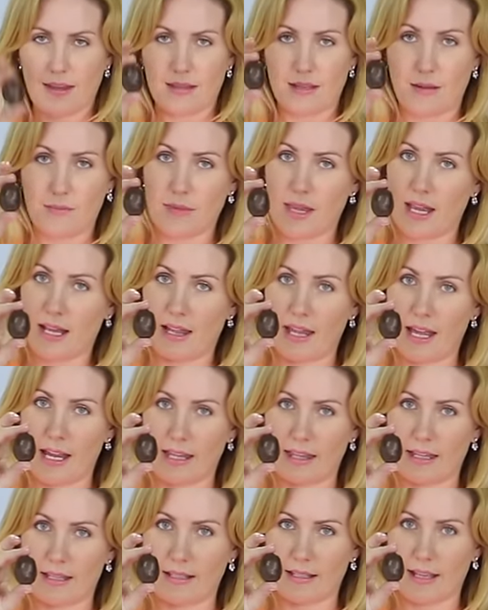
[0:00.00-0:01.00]
Something
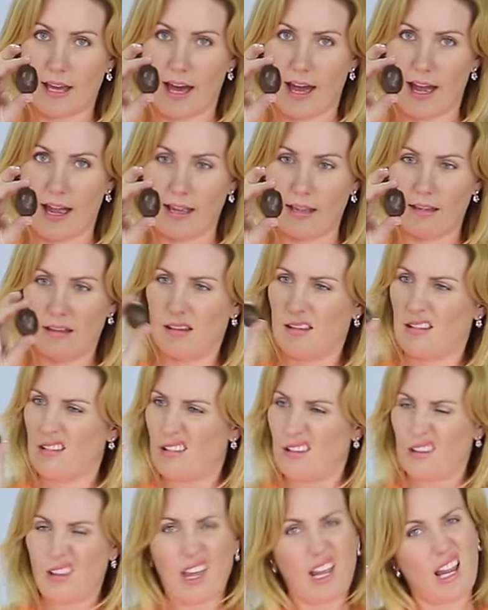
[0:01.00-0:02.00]
like this guy,
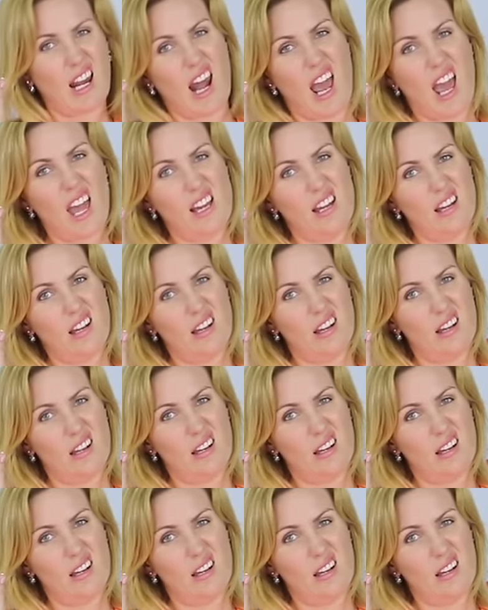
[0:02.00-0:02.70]
like an egg.